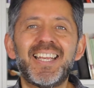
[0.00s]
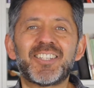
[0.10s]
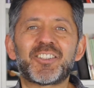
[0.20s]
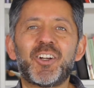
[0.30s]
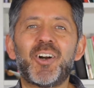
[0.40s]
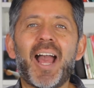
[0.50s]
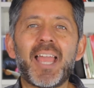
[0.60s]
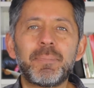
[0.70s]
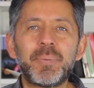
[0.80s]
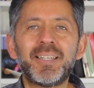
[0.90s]
so
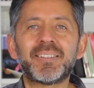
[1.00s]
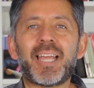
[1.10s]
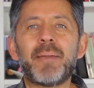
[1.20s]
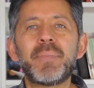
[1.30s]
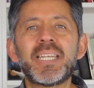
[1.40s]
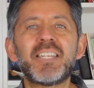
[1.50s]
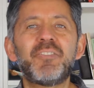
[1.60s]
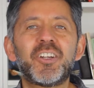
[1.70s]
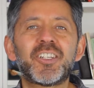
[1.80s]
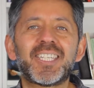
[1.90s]
I built a mini
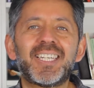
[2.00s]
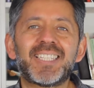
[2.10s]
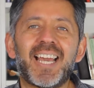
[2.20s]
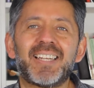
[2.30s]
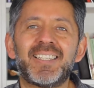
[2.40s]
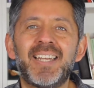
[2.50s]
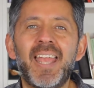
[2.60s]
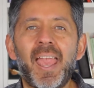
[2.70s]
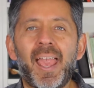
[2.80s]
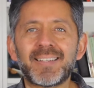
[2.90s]
vertical garden
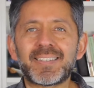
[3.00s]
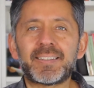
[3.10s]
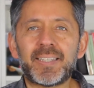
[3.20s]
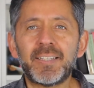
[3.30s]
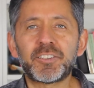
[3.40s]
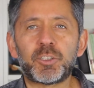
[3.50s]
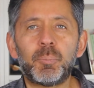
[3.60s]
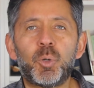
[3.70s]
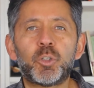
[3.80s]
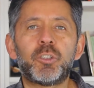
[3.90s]
as a test
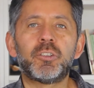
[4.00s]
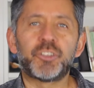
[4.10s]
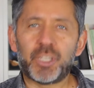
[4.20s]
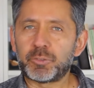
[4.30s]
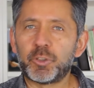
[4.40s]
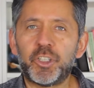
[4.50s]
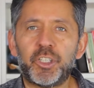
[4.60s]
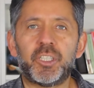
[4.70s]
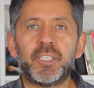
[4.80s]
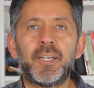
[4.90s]
model just for
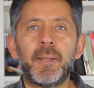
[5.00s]
her.